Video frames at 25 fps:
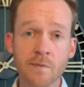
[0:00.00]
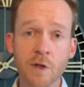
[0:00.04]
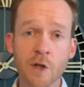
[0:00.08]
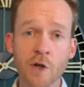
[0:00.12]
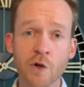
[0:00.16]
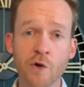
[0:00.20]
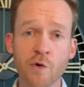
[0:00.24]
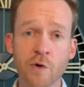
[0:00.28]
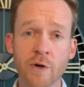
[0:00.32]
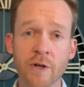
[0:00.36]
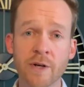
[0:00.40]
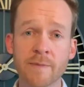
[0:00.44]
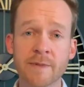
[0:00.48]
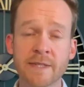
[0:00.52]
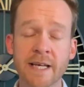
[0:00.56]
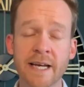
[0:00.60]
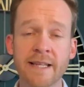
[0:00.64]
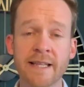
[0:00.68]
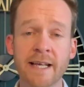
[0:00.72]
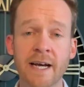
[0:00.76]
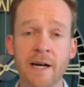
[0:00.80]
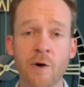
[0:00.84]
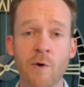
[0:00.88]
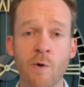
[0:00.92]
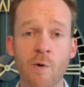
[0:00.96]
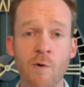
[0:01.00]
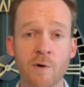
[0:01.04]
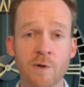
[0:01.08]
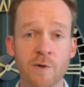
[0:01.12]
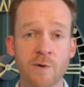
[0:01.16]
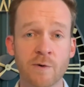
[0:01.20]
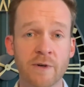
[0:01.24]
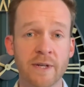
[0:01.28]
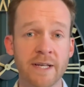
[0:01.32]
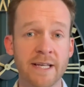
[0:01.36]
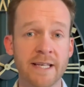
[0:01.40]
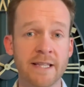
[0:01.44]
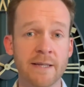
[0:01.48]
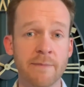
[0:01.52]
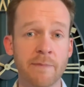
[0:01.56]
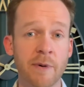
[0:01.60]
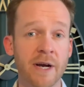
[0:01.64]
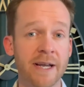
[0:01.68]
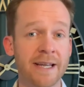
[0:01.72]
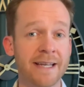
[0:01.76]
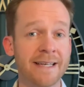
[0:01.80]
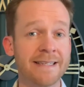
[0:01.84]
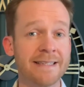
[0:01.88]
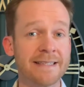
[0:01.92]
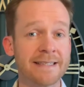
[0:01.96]
You can obtain that court order either
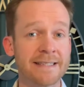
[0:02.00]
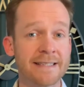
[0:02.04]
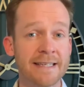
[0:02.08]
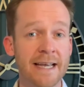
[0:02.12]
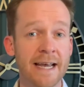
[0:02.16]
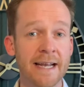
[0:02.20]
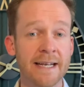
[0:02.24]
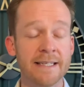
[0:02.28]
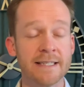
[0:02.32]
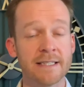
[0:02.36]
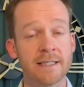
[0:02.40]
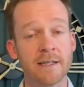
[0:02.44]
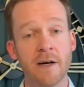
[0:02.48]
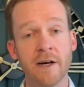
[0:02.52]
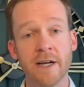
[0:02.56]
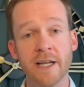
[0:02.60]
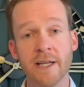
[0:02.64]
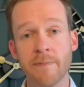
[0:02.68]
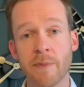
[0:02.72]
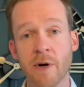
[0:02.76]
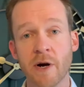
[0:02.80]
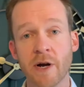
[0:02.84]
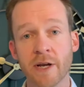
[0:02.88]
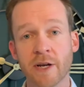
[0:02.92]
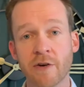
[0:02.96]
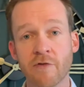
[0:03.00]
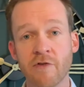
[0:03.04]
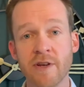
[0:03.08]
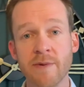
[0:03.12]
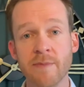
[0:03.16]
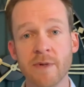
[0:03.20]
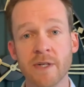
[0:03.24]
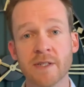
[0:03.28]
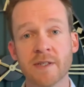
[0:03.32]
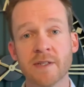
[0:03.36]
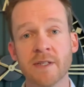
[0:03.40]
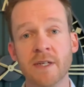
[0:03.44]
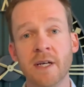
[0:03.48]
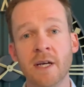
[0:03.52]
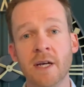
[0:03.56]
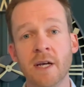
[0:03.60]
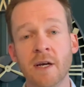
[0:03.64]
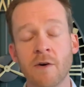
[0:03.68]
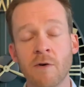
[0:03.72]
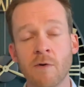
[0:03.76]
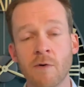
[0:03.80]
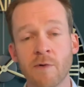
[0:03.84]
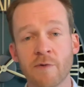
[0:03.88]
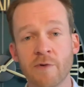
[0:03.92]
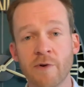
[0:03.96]
by consent, i.e. by agreement,
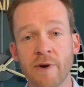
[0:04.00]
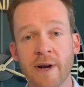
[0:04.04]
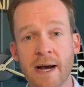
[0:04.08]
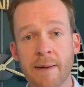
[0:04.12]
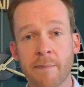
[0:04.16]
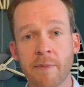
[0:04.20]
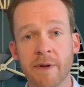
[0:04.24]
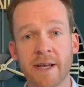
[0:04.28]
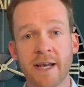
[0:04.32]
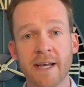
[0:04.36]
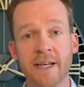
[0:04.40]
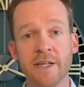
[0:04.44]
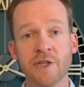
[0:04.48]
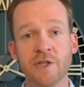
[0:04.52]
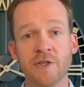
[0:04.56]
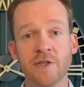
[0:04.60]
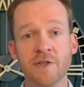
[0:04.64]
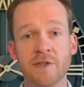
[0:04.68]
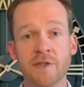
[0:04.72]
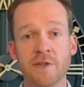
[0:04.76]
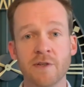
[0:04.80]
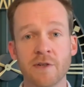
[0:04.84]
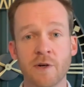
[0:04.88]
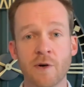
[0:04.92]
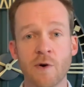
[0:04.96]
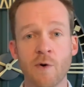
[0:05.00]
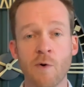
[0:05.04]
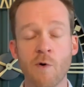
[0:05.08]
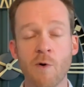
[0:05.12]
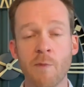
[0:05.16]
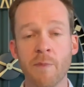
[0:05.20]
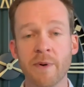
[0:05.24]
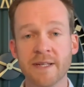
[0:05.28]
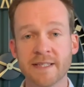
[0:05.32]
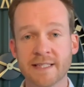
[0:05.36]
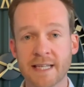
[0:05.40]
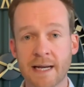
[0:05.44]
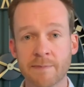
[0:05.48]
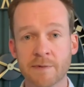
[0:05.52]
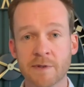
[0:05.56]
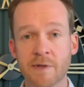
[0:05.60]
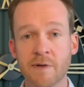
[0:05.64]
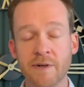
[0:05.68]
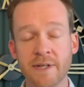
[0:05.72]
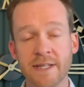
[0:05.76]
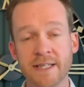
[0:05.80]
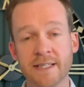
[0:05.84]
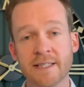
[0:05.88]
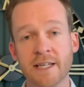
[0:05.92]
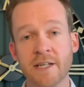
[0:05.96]
or through an application to the court, but it's
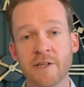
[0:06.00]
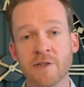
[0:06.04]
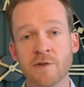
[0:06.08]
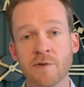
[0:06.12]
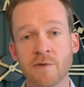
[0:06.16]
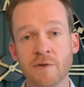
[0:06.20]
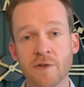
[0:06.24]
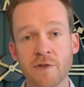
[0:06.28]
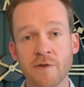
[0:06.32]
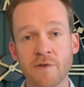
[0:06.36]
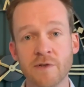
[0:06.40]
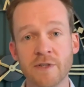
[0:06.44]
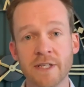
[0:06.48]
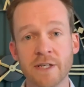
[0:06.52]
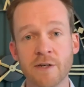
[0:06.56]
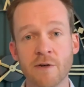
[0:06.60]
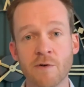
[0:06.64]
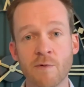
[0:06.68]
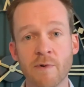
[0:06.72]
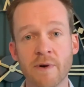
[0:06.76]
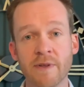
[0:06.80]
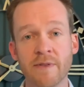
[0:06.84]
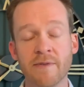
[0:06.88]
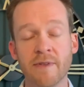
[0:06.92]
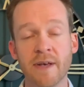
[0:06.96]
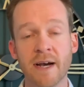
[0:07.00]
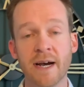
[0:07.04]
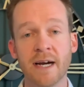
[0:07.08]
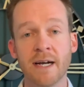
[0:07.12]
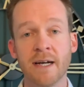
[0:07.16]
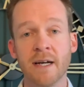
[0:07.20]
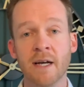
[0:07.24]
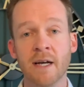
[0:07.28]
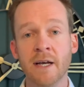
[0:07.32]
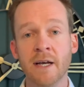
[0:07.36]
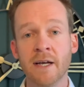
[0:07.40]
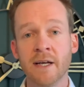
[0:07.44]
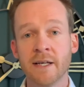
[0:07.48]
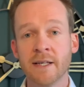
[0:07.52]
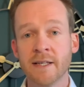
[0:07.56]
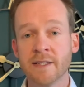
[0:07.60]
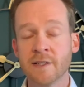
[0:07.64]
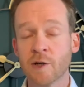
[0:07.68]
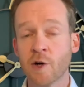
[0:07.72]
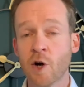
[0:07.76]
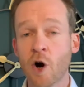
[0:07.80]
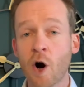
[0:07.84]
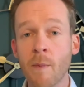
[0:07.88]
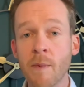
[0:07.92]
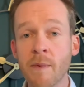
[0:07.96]
absolutely essential that you deal with that.
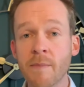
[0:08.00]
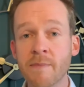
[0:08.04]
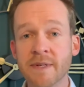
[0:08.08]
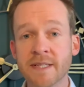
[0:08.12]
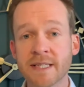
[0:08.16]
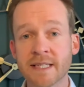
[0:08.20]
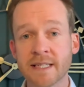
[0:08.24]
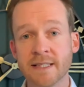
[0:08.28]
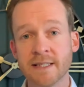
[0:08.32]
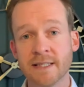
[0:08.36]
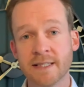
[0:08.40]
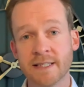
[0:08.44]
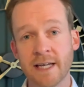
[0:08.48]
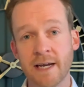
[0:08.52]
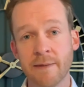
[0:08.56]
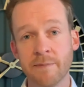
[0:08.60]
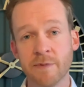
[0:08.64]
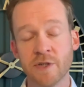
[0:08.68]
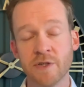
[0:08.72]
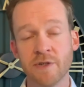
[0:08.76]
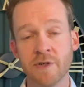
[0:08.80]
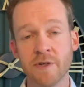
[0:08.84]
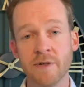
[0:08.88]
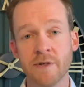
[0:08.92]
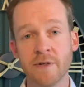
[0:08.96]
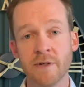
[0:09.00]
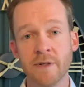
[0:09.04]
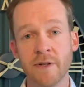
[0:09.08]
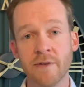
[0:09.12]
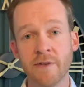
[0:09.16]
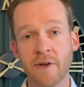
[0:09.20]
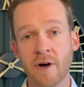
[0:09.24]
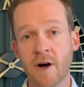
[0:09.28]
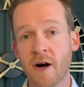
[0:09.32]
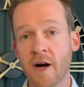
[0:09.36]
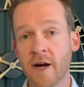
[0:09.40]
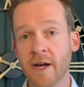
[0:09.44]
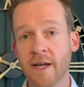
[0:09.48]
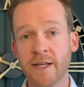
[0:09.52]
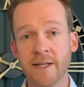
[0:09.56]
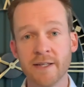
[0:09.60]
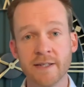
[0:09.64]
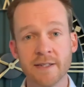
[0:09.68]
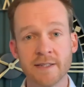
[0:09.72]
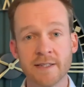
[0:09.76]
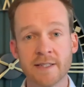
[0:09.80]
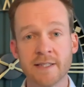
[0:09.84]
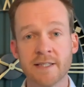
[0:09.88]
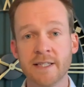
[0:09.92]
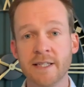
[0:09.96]
There's a common misconception that I
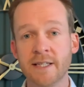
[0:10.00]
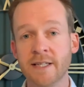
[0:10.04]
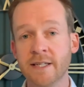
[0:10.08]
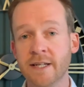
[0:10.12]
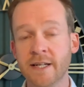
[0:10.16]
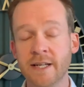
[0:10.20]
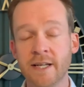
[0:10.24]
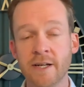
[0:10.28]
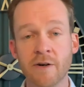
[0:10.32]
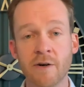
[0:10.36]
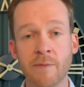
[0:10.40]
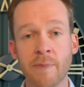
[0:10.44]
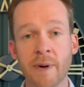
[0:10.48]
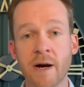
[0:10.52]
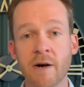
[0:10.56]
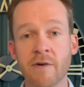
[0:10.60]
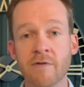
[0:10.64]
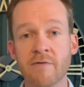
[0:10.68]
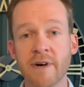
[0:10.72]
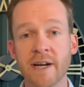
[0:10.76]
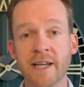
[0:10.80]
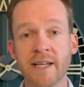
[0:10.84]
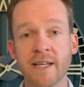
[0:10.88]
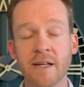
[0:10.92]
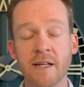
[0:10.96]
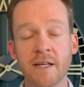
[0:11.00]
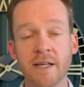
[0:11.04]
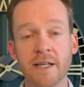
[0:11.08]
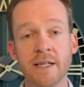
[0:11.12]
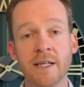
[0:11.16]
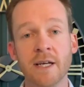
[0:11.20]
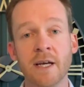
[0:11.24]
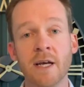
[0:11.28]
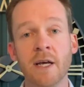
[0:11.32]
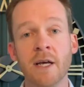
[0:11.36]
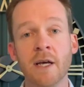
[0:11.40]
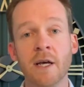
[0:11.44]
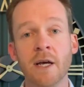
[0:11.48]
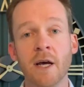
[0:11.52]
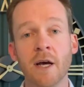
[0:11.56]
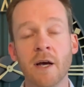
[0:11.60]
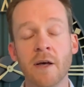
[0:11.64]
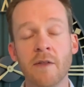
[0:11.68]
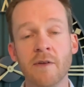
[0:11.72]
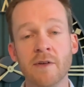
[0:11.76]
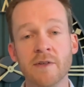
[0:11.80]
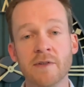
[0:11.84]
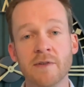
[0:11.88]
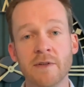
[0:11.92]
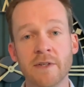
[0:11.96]
see and hear about regularly
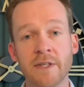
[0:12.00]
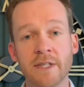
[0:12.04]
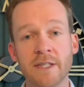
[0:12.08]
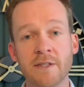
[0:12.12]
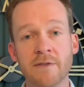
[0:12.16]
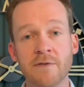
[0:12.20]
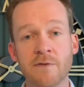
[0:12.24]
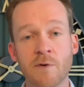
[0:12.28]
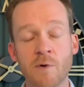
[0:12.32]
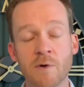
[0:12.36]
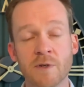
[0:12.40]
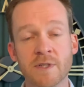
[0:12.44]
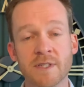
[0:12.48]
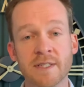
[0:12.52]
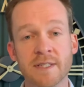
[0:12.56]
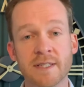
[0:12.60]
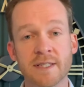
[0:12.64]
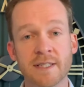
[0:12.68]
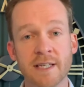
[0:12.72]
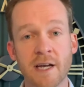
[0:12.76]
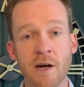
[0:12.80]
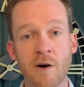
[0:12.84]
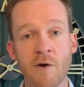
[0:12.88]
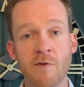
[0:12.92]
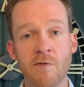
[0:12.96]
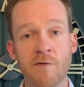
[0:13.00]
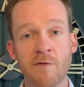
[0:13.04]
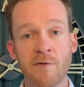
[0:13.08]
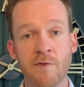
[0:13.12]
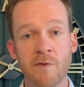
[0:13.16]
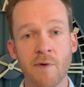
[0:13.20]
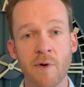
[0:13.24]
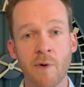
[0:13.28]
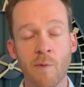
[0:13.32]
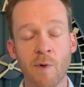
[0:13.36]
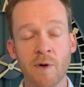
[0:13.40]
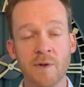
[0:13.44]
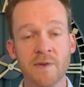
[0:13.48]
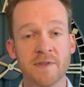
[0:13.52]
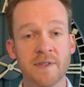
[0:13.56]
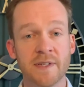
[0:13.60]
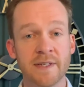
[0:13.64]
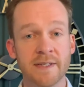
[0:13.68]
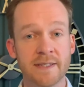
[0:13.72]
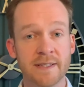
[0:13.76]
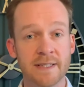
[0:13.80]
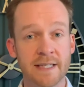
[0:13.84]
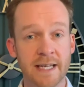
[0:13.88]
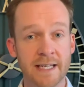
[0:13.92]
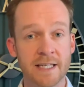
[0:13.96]
that the divorce itself, once
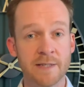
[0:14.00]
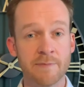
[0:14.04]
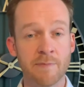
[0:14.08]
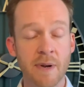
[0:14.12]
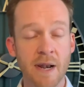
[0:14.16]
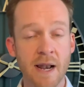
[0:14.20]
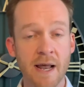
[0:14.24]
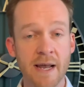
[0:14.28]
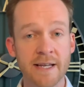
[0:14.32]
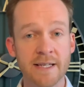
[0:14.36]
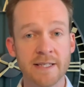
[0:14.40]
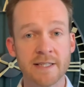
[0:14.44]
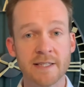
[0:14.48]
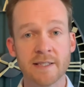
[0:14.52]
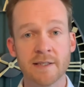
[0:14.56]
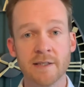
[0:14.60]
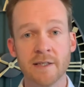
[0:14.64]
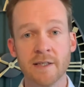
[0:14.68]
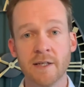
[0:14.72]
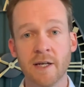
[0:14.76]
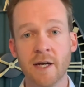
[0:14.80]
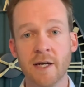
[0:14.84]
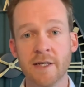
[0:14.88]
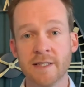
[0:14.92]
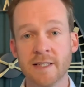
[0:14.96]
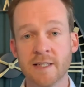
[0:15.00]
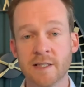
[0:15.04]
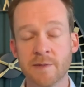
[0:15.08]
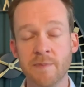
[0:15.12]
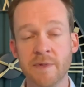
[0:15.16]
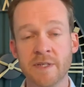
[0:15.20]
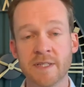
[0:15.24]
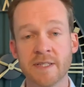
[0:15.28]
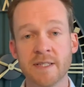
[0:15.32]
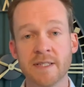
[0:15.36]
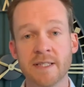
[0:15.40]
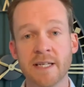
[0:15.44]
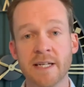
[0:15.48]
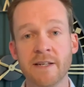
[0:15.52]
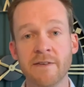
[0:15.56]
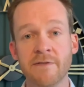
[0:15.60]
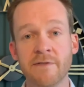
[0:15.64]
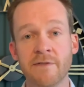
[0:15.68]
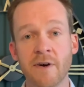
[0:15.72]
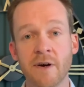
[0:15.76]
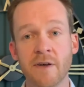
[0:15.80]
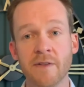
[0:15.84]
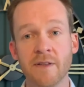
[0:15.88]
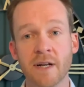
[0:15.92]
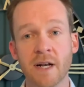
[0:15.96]
it takes place, dismisses any
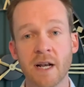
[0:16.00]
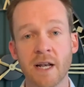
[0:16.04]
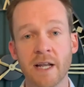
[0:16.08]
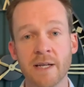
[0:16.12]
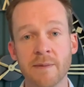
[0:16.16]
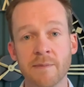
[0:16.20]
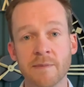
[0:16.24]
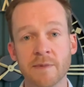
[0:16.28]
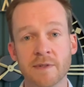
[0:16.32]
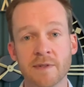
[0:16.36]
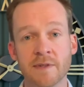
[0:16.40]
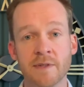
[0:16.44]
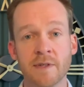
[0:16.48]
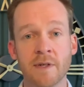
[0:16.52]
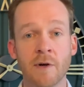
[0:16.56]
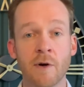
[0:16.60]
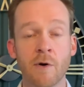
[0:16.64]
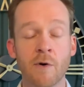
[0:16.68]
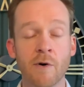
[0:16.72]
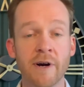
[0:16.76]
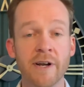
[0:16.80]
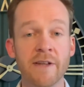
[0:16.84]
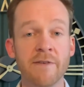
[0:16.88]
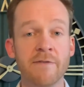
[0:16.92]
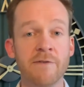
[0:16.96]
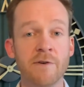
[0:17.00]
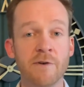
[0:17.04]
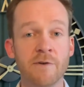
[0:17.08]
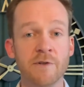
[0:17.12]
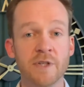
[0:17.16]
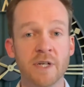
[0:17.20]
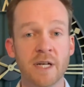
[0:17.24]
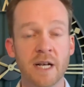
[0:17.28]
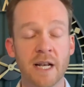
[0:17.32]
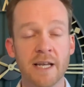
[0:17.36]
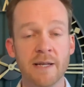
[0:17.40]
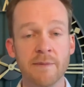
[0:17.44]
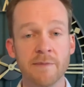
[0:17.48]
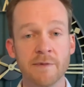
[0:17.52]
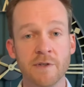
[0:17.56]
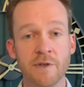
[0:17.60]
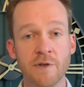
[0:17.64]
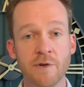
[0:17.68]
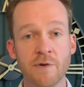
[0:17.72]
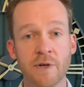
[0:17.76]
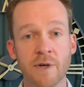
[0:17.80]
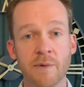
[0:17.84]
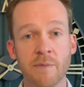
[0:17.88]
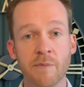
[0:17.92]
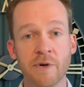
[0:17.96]
further claims or any future claims that
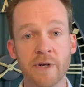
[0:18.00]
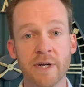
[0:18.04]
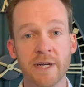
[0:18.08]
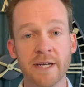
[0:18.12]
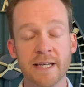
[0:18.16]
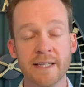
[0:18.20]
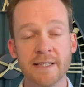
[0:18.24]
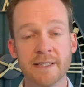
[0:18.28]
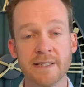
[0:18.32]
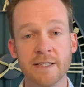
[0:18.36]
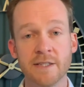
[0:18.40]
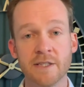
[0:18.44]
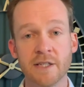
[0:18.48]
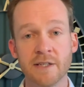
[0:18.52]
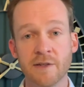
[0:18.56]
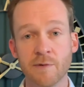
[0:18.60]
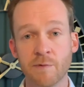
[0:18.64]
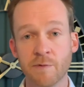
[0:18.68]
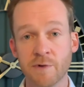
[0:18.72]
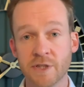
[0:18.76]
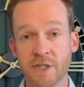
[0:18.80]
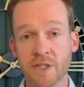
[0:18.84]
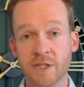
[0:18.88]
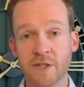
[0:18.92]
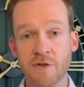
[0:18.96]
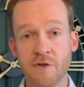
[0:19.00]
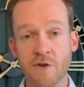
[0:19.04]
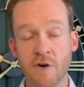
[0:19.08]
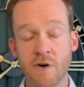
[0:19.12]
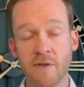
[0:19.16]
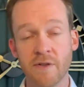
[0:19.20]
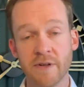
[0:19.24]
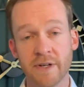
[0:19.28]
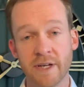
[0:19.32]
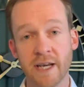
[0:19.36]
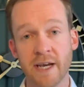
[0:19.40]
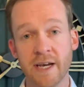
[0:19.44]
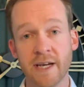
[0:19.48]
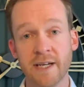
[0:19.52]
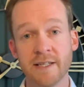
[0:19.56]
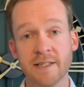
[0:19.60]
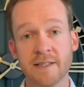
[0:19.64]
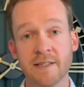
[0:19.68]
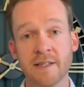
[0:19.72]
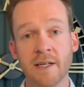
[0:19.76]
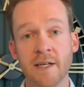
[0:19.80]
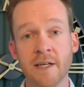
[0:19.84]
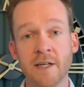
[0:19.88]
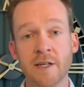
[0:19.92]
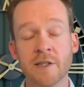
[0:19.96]
you can bring against each other, which is not the
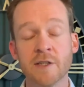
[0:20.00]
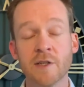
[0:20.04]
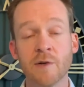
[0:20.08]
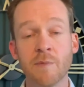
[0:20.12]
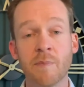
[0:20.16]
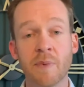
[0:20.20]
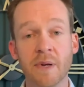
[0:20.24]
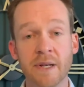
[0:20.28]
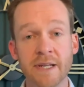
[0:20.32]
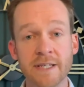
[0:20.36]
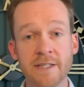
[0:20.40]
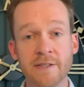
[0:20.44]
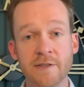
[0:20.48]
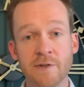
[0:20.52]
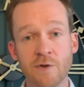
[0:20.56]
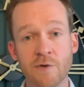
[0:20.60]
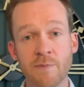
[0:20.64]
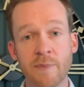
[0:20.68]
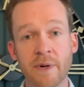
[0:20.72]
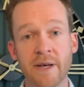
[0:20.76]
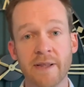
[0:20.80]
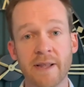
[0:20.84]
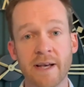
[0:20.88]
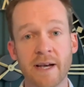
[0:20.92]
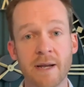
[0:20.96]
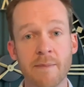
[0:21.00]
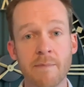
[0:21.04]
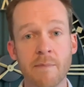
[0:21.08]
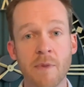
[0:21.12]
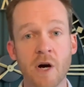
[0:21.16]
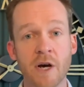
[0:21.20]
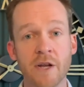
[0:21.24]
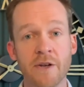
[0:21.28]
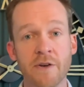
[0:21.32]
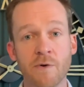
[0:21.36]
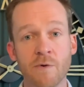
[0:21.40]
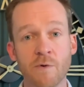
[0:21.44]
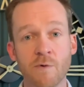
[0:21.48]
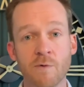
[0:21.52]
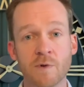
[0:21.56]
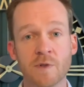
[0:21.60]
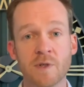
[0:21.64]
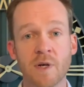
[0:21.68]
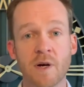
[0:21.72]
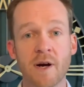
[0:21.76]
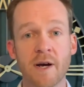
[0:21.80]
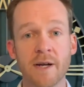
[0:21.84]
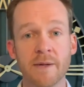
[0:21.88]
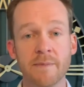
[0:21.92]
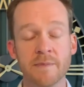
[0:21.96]
case. So please do bear that in mind at all
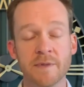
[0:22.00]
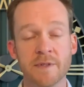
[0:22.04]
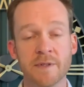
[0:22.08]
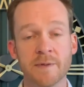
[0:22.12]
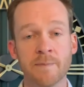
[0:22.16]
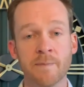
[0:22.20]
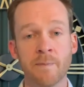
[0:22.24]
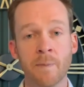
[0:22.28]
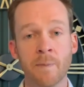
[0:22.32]
times.